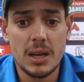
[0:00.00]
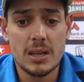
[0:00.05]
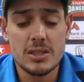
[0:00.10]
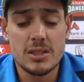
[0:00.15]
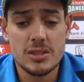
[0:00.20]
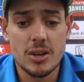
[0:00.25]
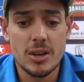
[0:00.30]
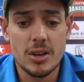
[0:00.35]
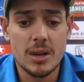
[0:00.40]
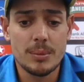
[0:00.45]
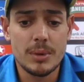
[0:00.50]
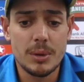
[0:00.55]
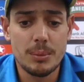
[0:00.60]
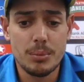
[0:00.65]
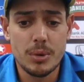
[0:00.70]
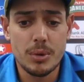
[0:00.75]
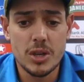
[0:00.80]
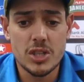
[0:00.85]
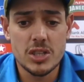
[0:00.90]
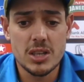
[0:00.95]
soak up the
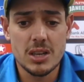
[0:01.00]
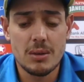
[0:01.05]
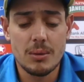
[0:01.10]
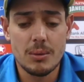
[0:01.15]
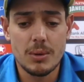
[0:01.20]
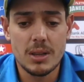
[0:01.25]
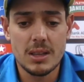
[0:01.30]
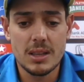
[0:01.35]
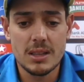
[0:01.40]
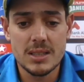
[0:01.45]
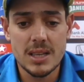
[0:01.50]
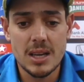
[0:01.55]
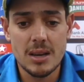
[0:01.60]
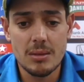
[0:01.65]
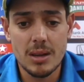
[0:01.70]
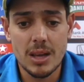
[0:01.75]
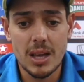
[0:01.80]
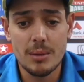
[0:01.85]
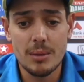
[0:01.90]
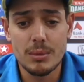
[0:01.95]
pressure, and when the
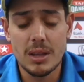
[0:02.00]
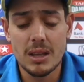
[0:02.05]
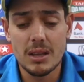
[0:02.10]
time came,